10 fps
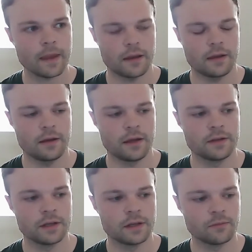And
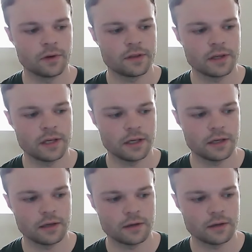then with the
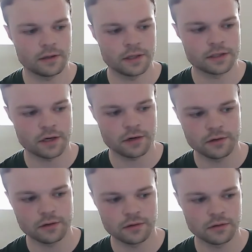
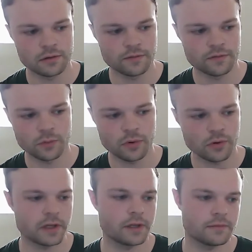internal
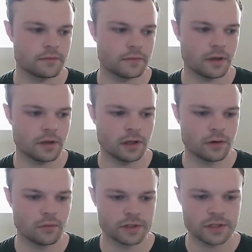viewpoint,
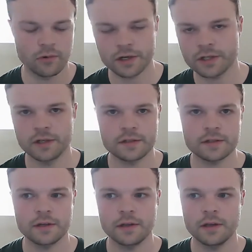wishy-washiness,
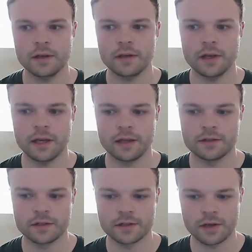and
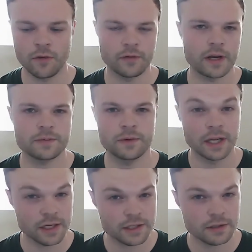just
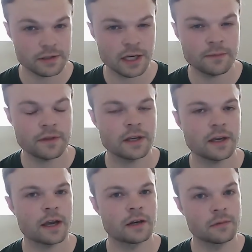over-explanation type thing,
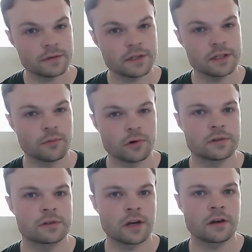I can almost see some Orson
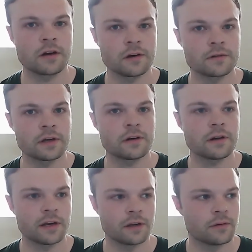Scott Card there. I
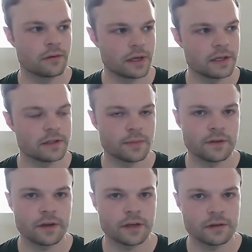know he's a big
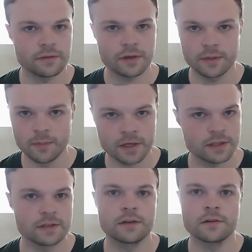fan of, he
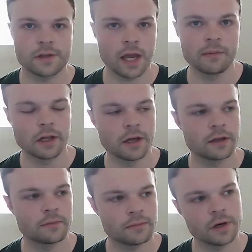mentions Ender's Game a lot,
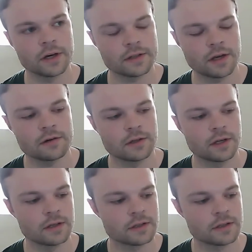Brandon Sanderson does.